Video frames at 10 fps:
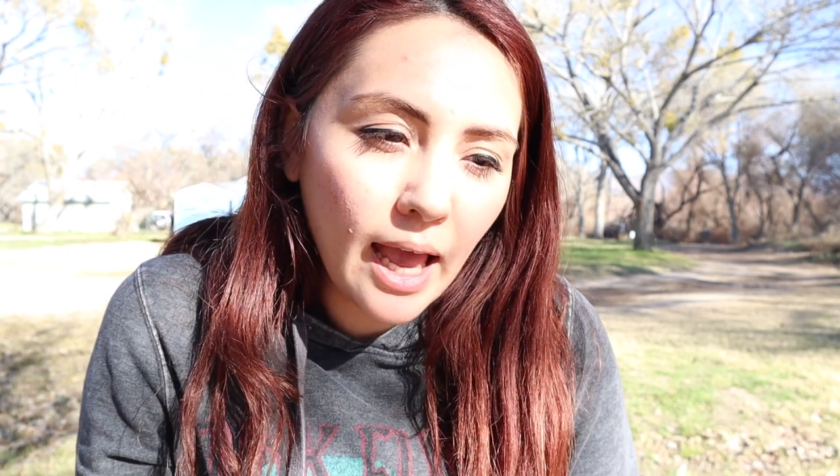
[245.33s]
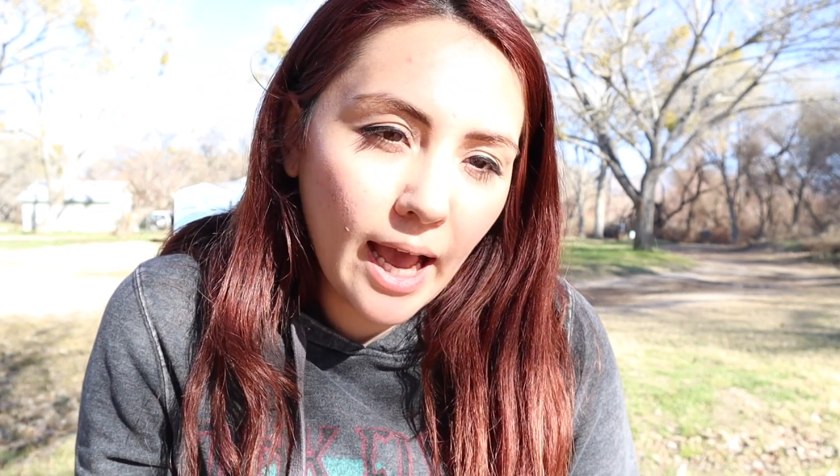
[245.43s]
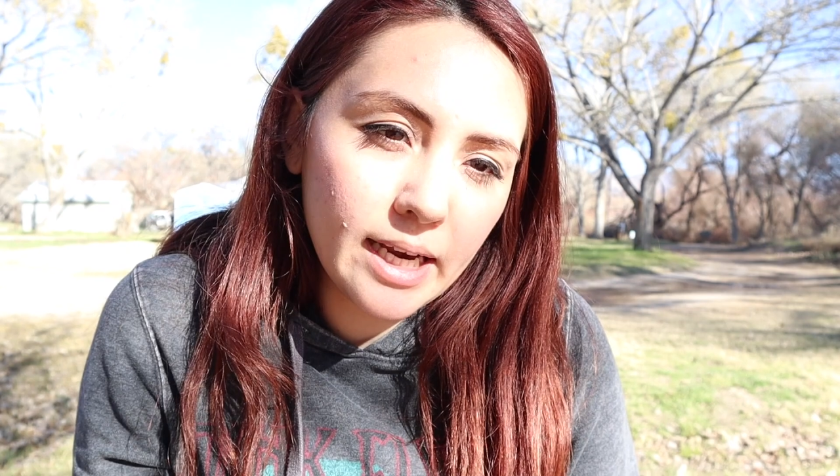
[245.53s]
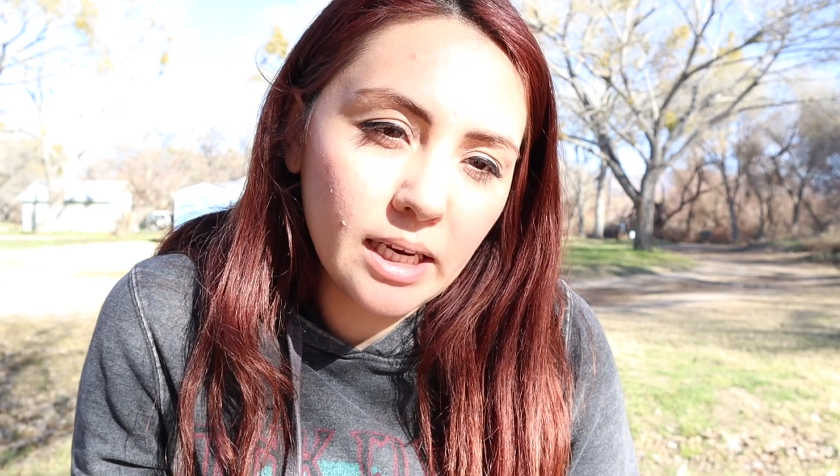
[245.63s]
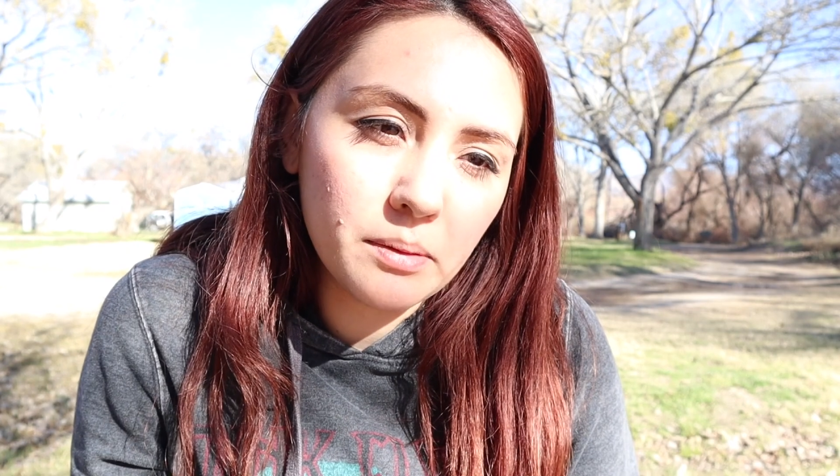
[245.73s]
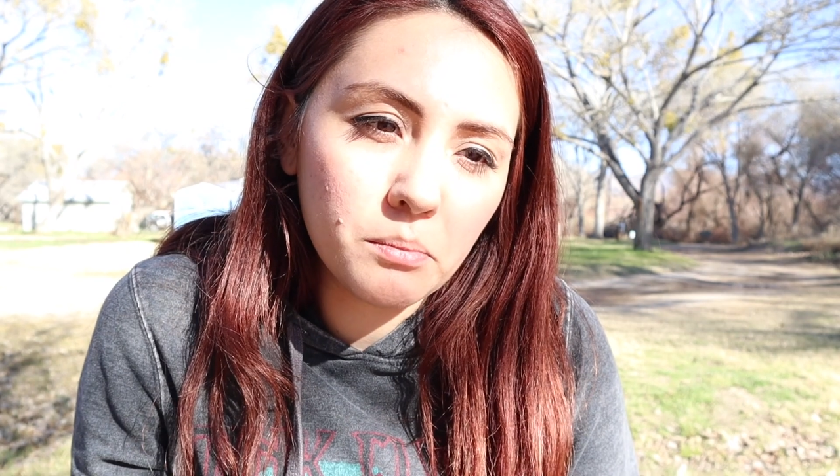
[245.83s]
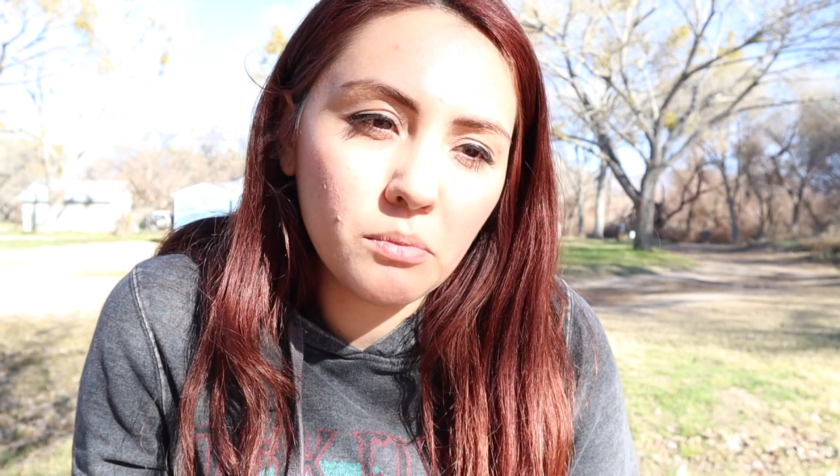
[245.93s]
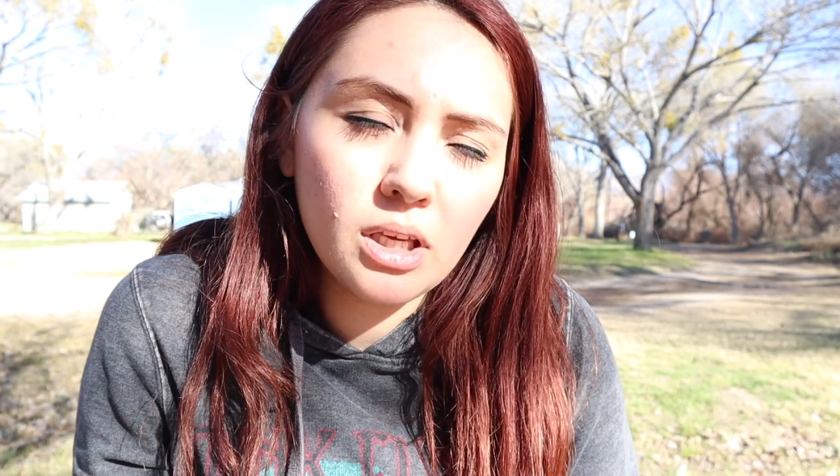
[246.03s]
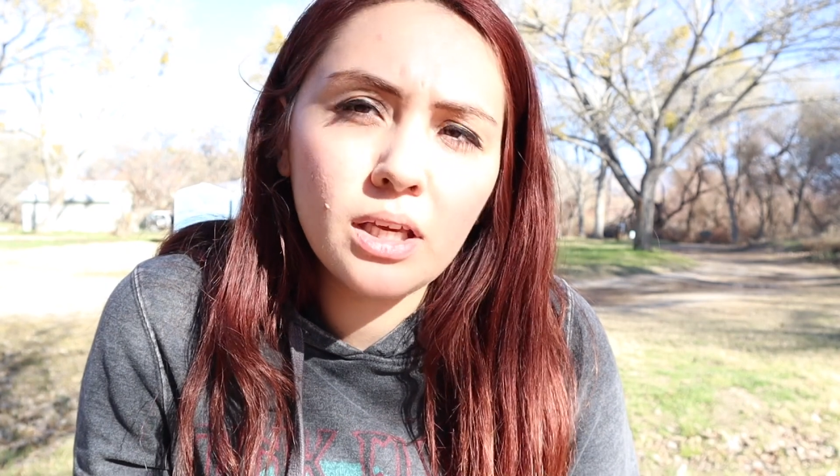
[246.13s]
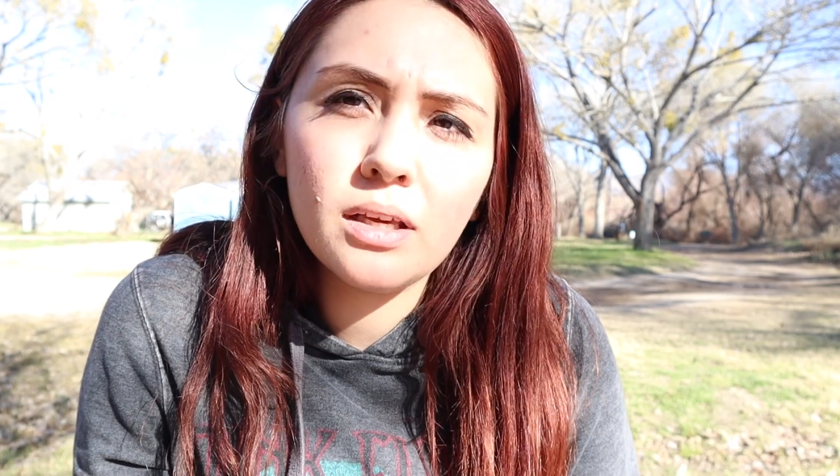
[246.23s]
and
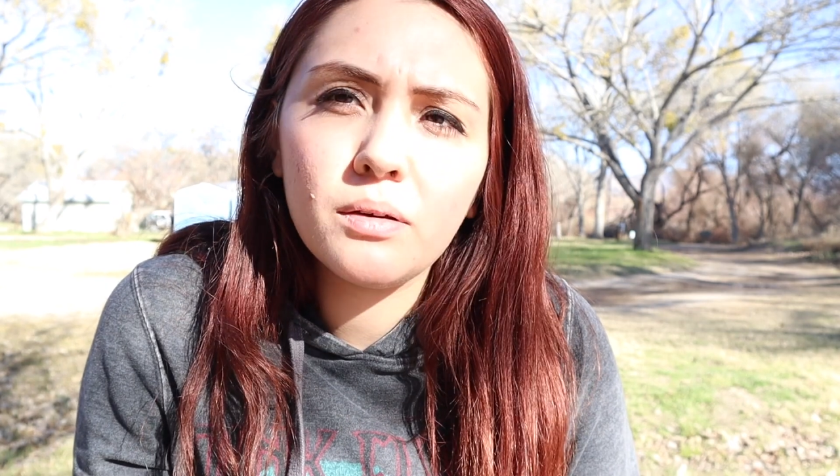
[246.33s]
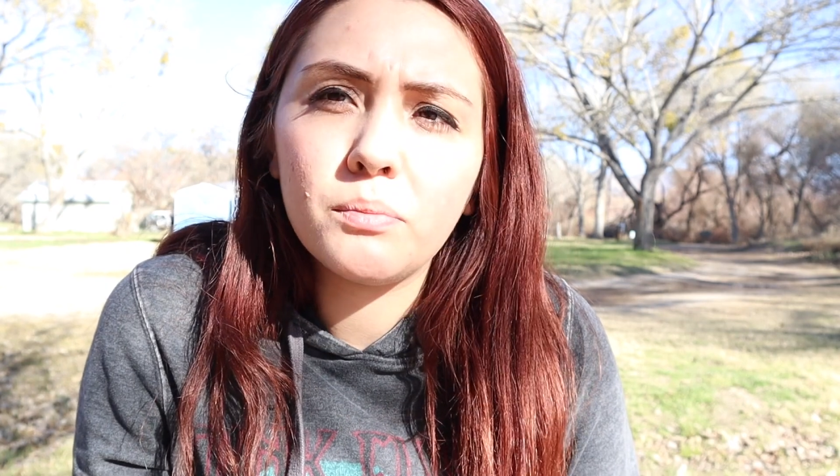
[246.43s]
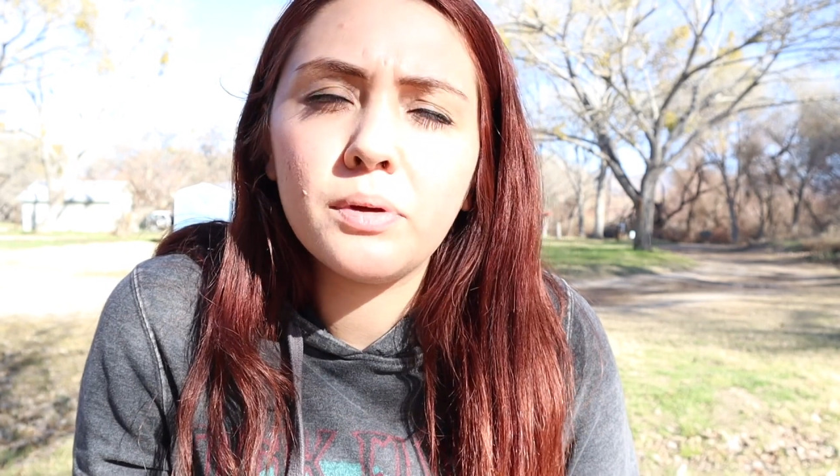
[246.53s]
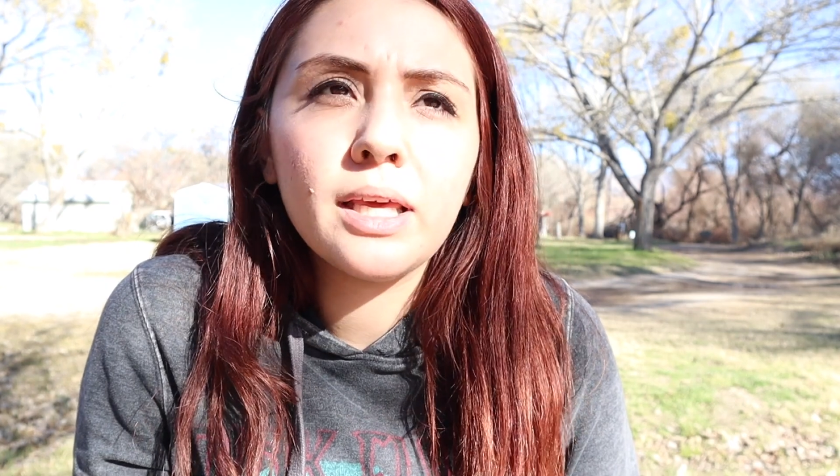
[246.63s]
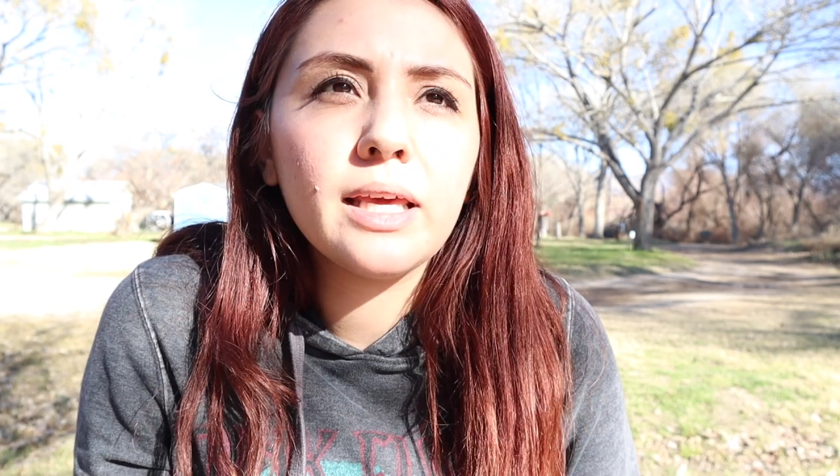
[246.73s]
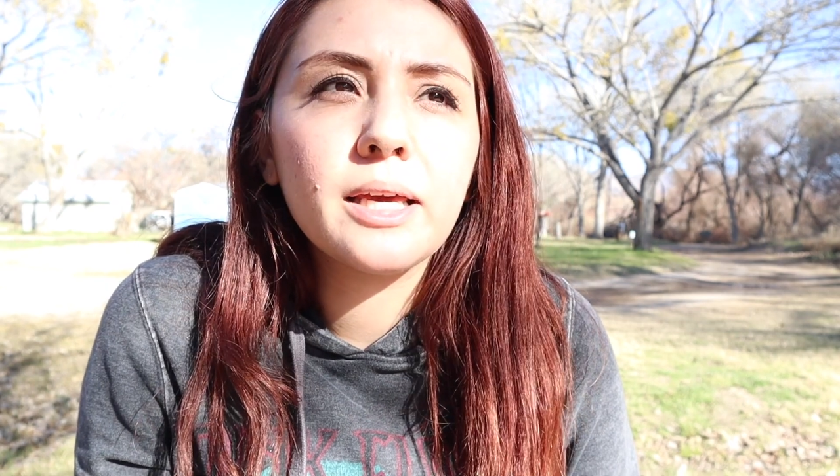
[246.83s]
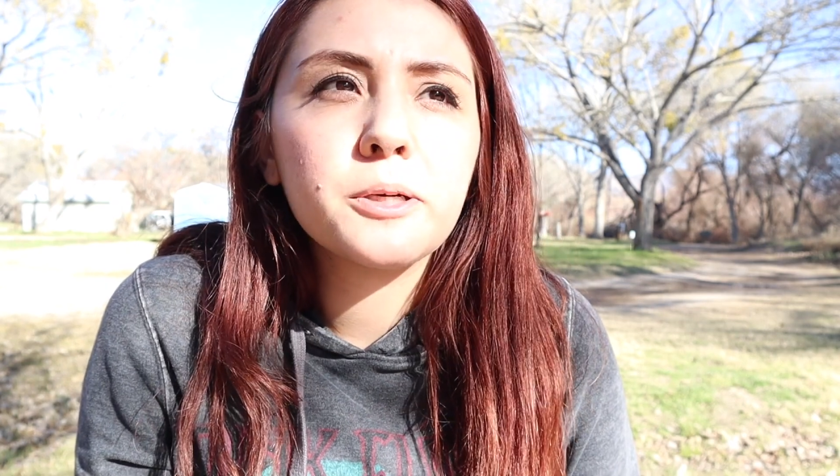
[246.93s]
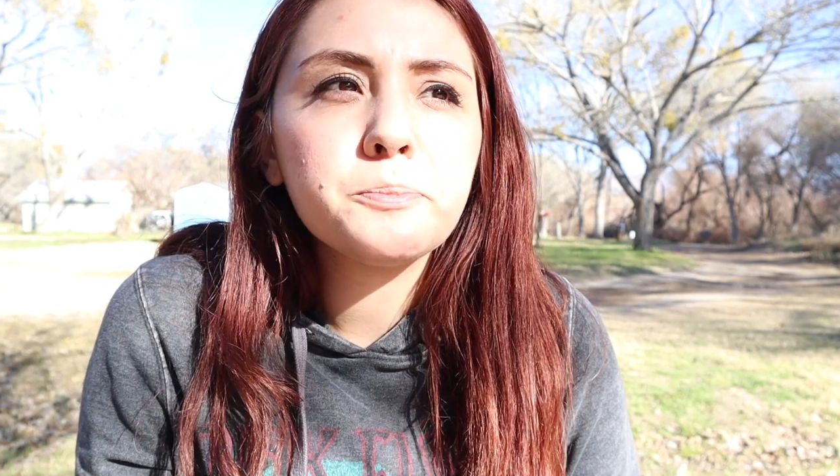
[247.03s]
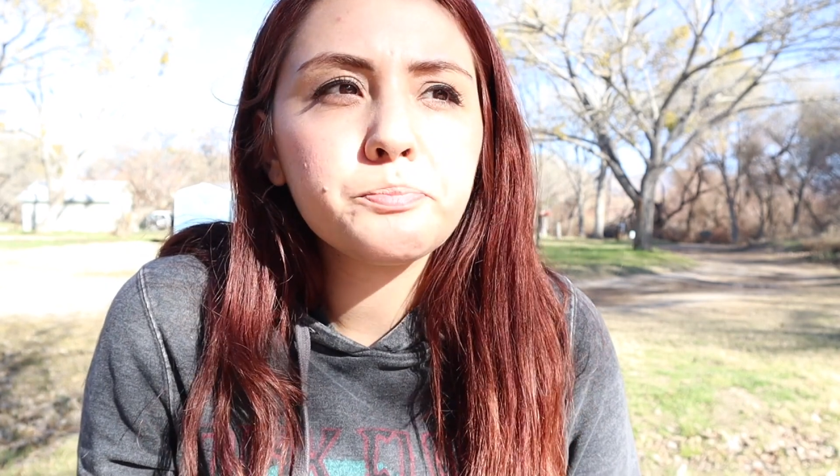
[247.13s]
me being